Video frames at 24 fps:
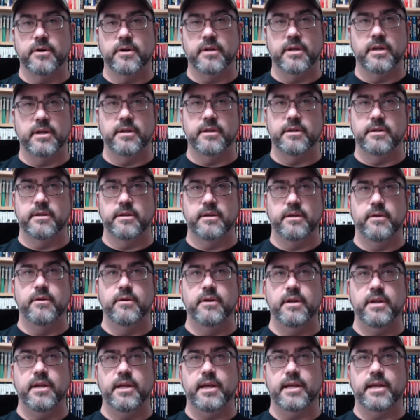And
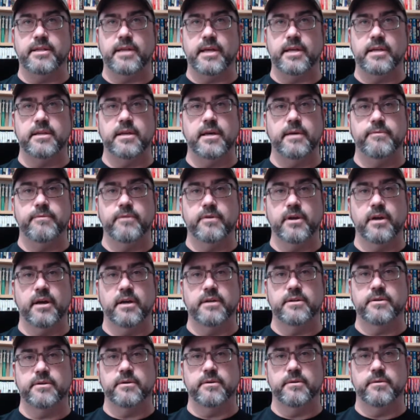Unity at that time for
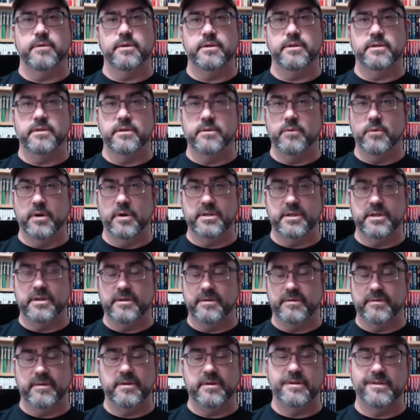console wasn't
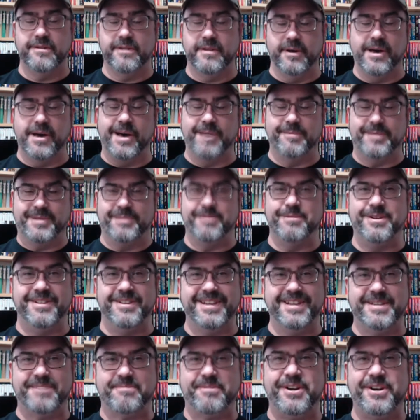the optimal
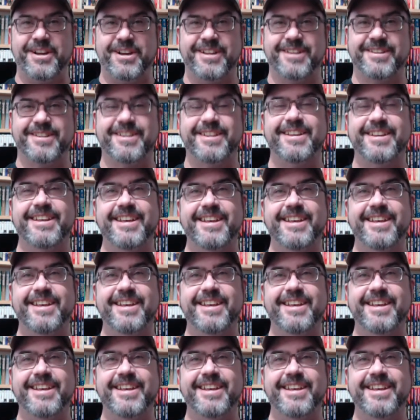experience,